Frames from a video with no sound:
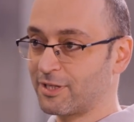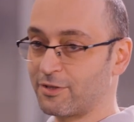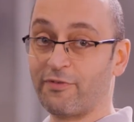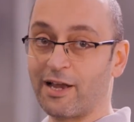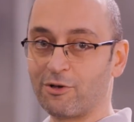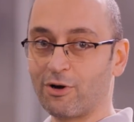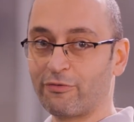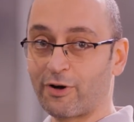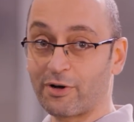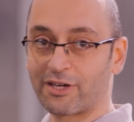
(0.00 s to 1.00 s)
the value
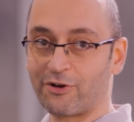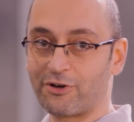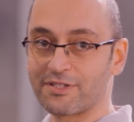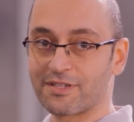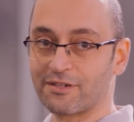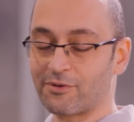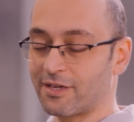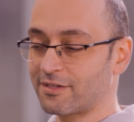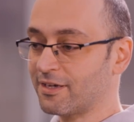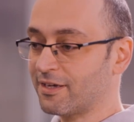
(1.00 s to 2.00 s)
of our currency,
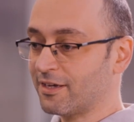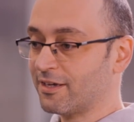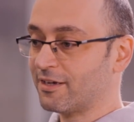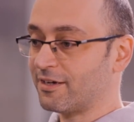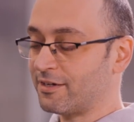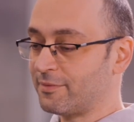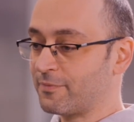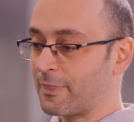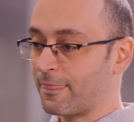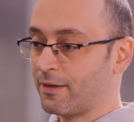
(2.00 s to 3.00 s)
right?
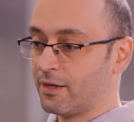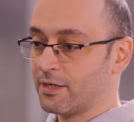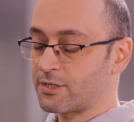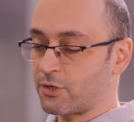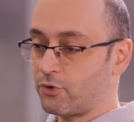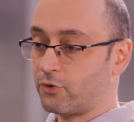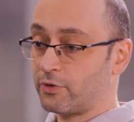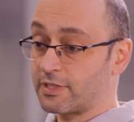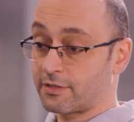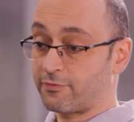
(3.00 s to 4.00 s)
So
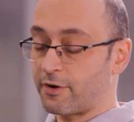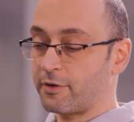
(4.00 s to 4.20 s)
it's very